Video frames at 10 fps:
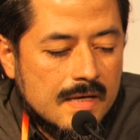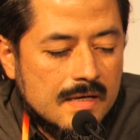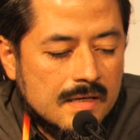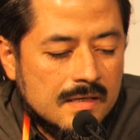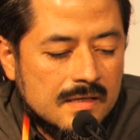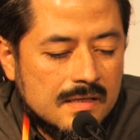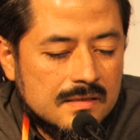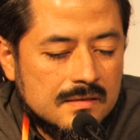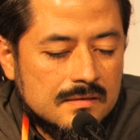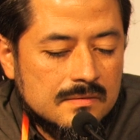
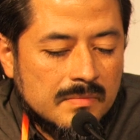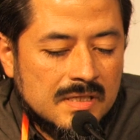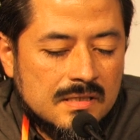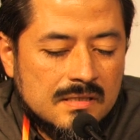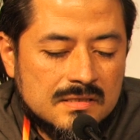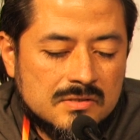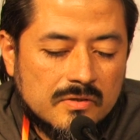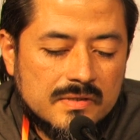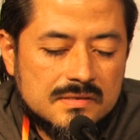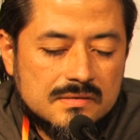Many
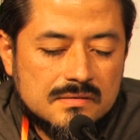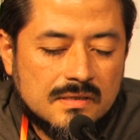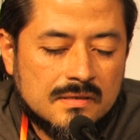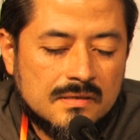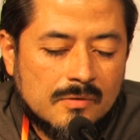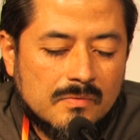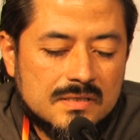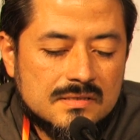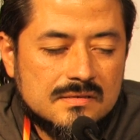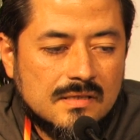historians, the
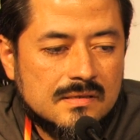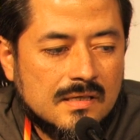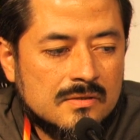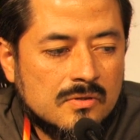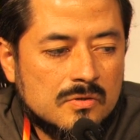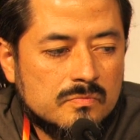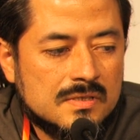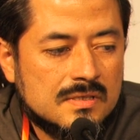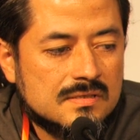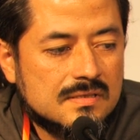ones that are not
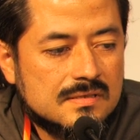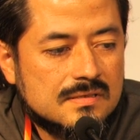with this